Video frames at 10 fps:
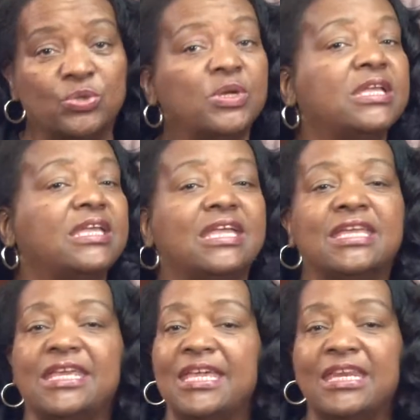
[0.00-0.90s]
you
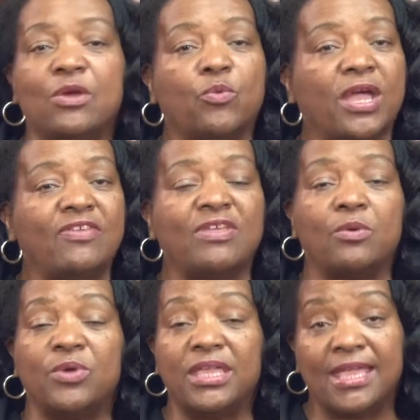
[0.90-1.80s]
in any way
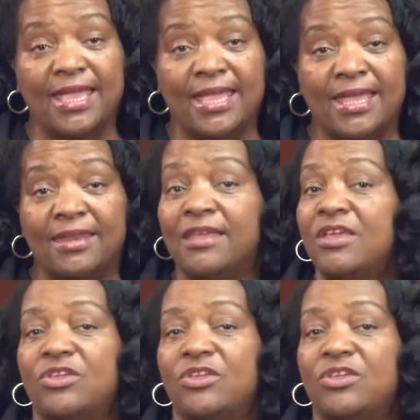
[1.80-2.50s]
that we can.